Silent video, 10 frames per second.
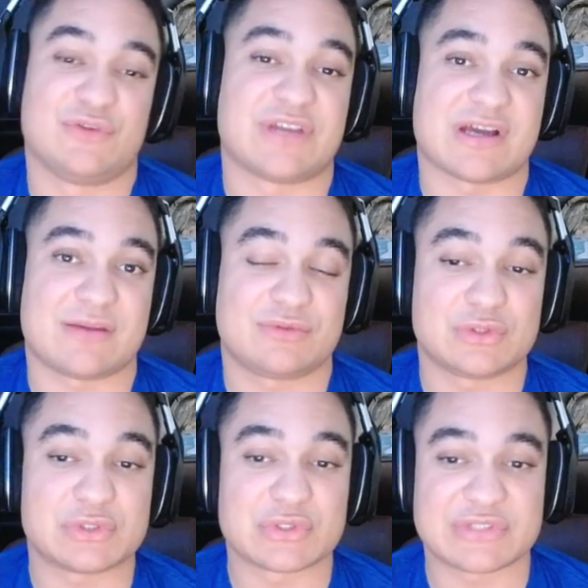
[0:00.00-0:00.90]
time to
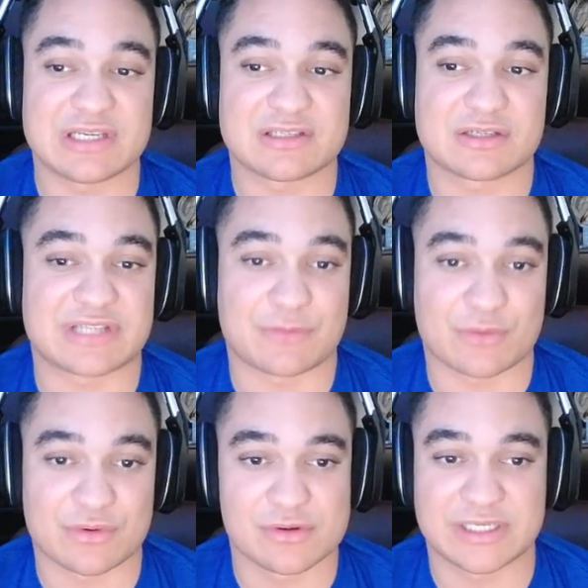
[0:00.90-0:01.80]
do those things because I
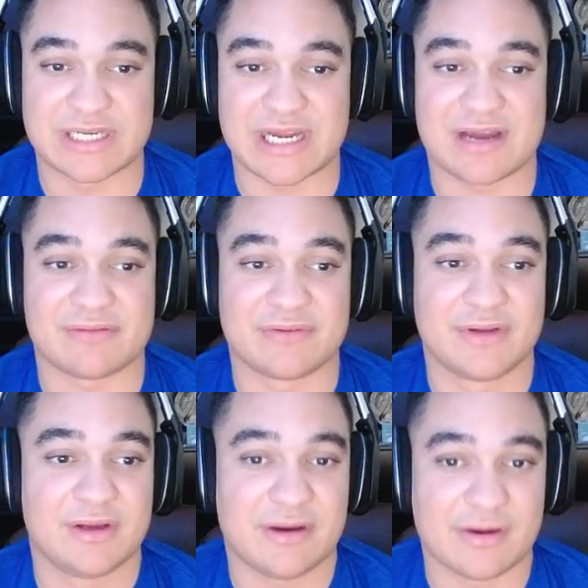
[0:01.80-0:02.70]
work and I have
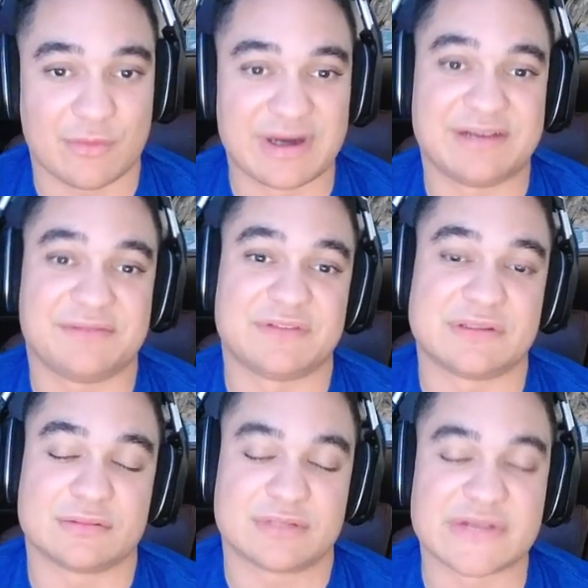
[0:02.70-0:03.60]
a wife and
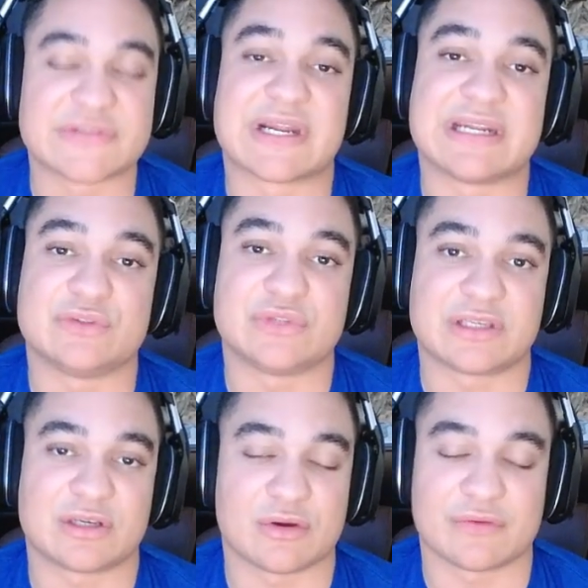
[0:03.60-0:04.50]
things that I need to take
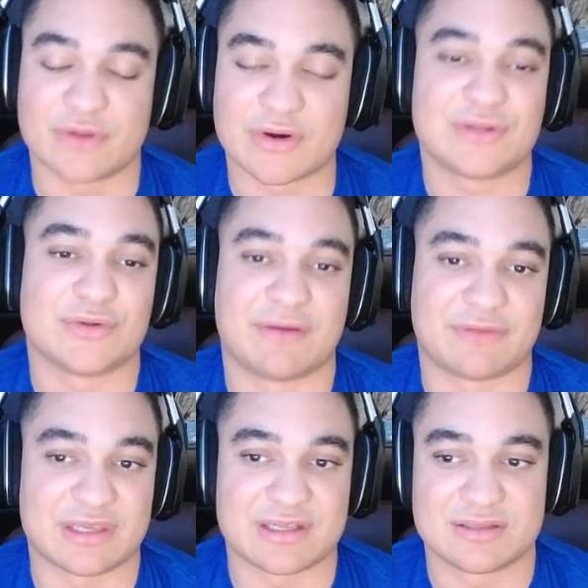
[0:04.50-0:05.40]
care of. No, I don't have
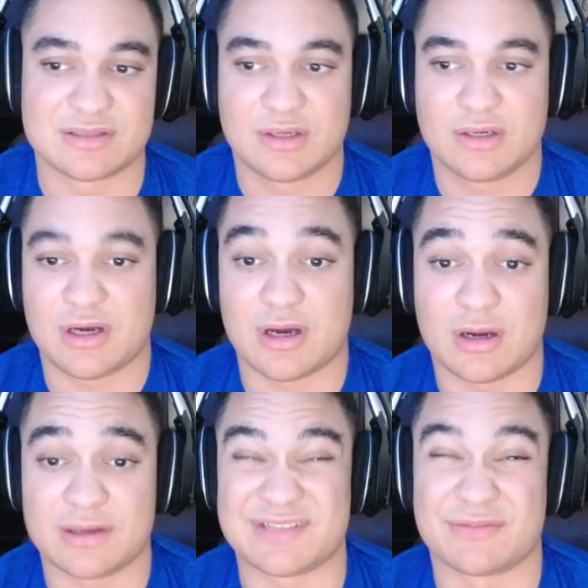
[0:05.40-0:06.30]
kids,
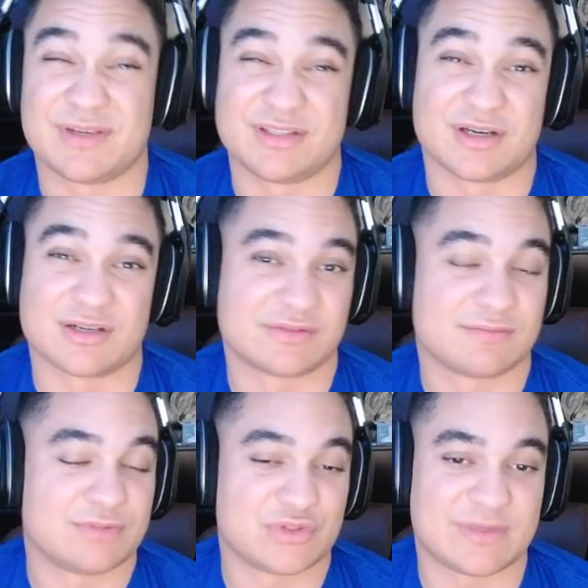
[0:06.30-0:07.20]
except for my dogs.
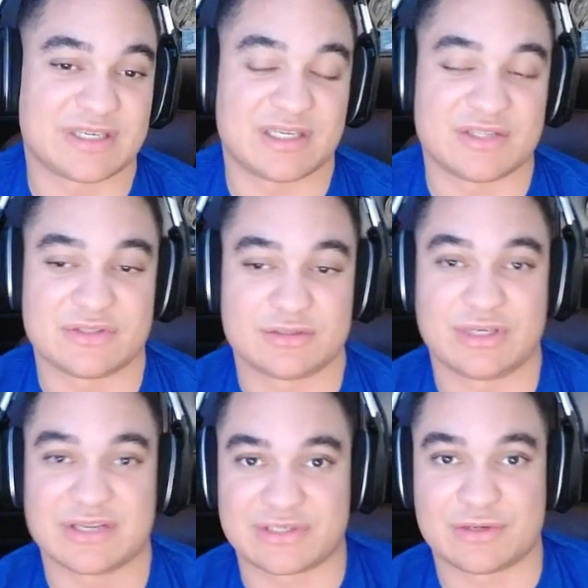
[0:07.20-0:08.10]
Those are my kids. You
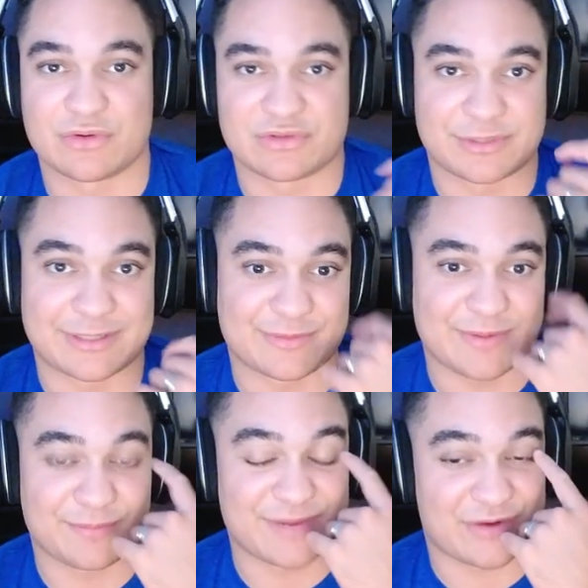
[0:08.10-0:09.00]
guys can hear it sometimes in
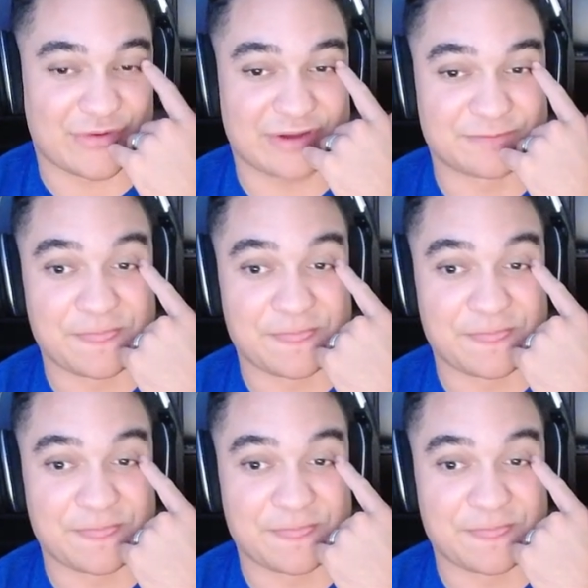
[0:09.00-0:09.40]
the background.